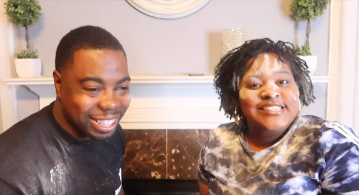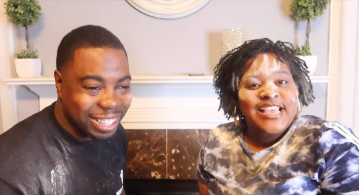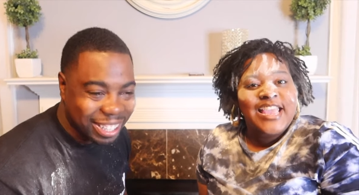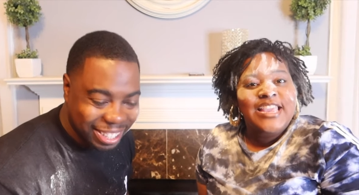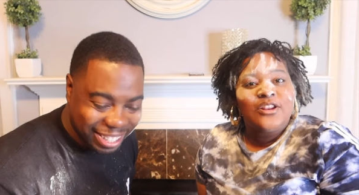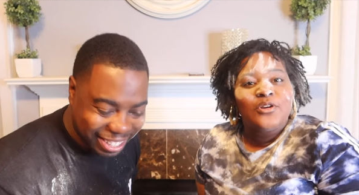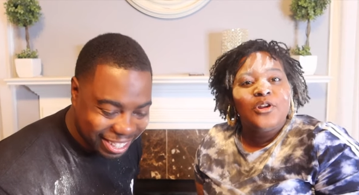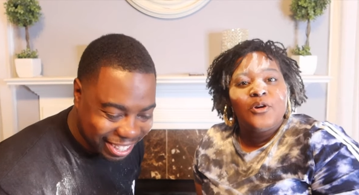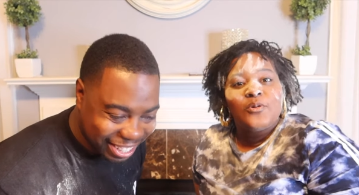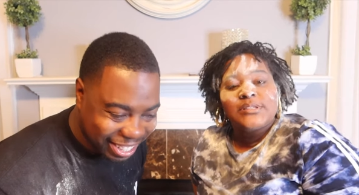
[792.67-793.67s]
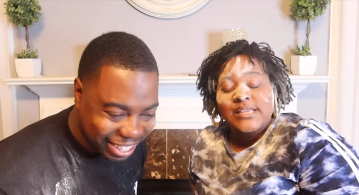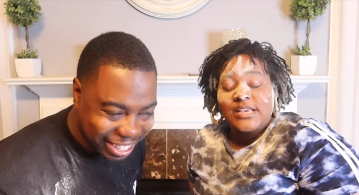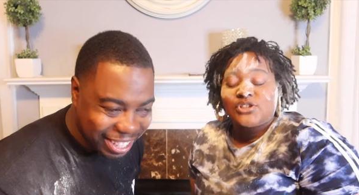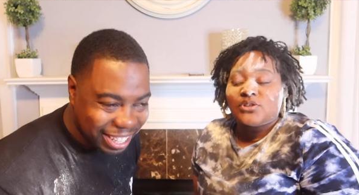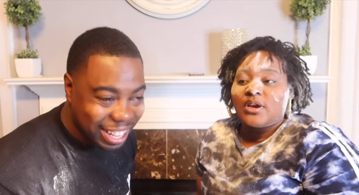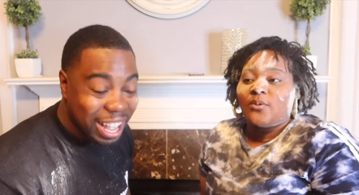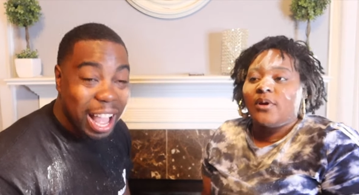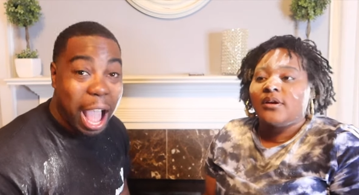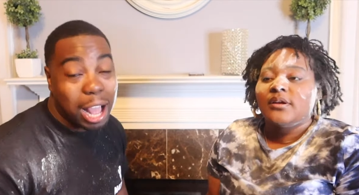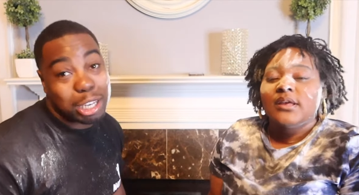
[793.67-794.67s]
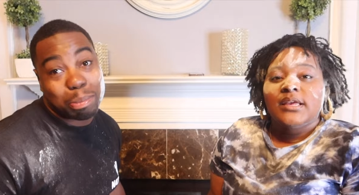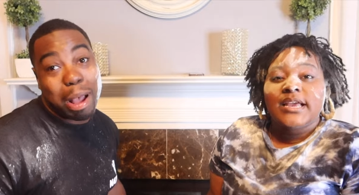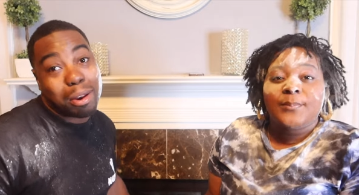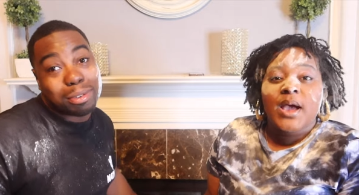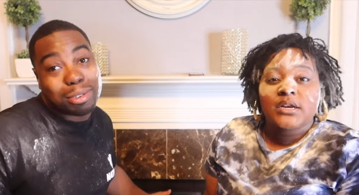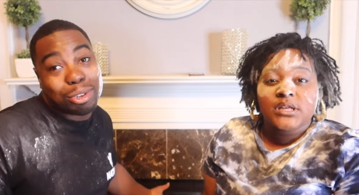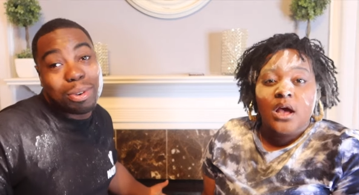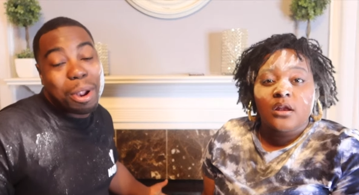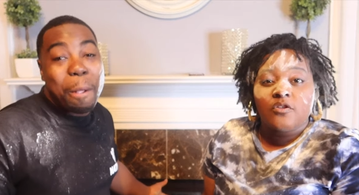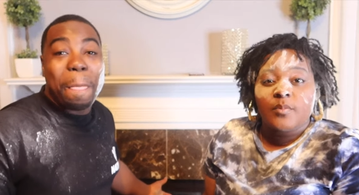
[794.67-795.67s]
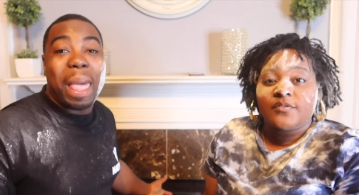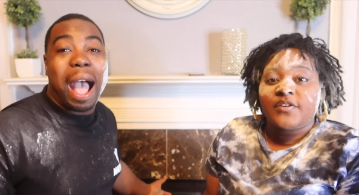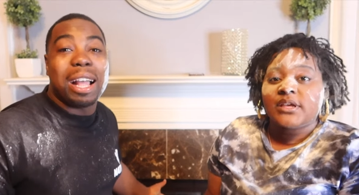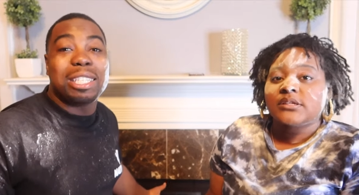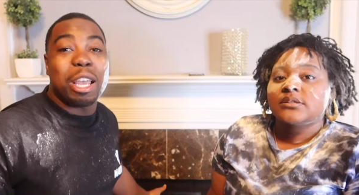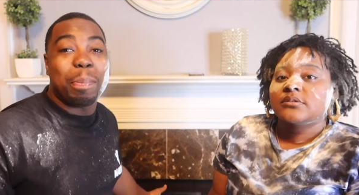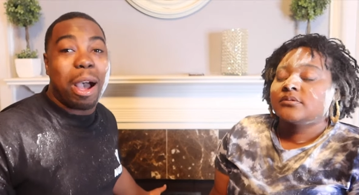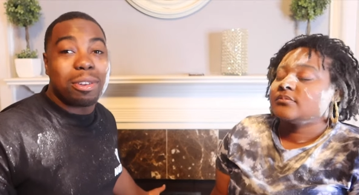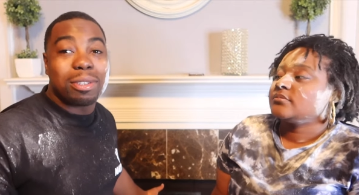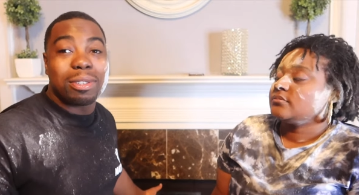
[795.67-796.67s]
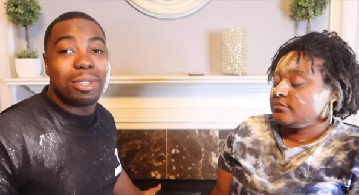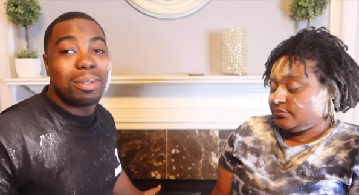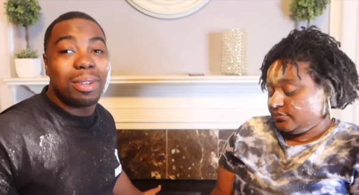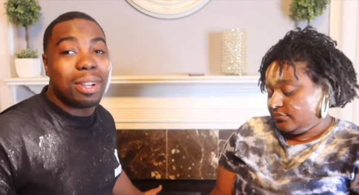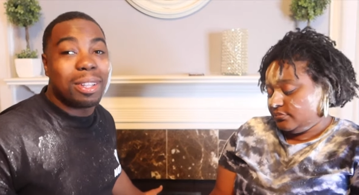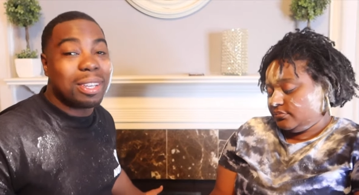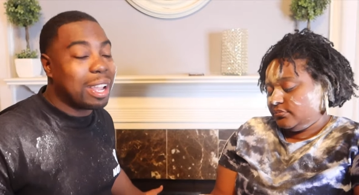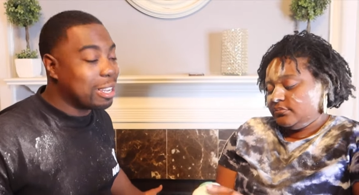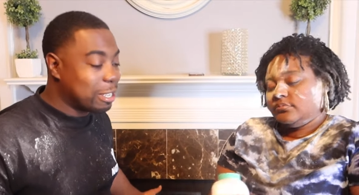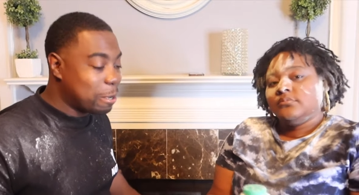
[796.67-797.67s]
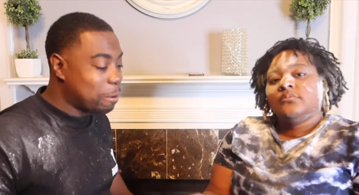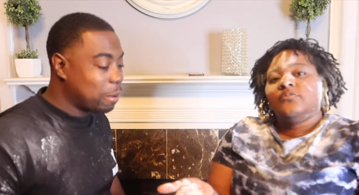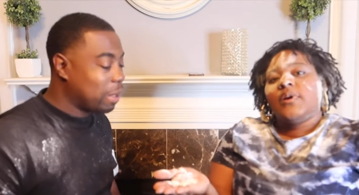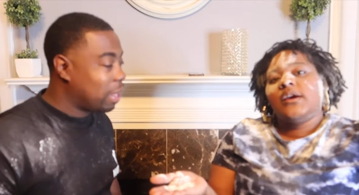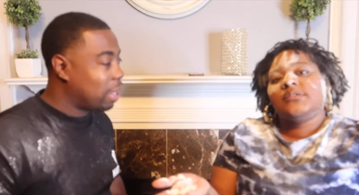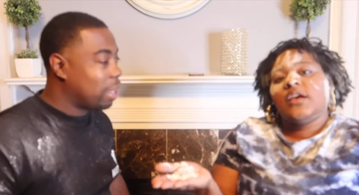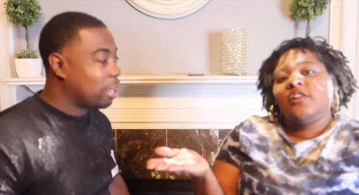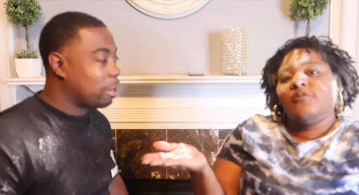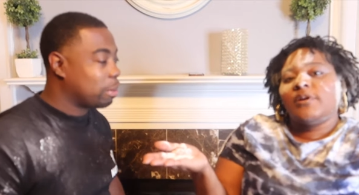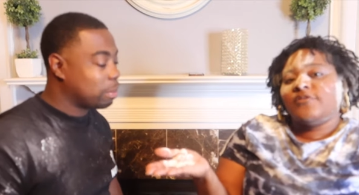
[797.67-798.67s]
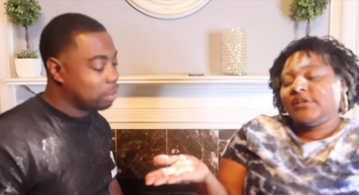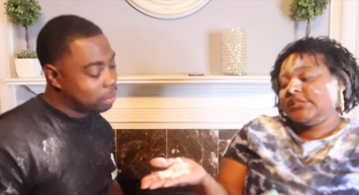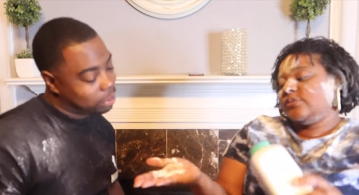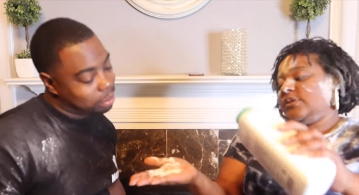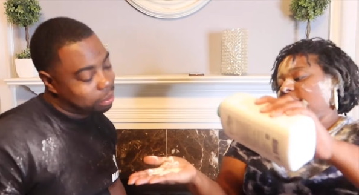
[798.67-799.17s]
Speaker 1: sad. He don't know what size shoe I wear. I just bought some shoes. all over my face.
Speaker 2: I just bought some shoes the other day, so.
Speaker 1: Powder's all over my face. See what he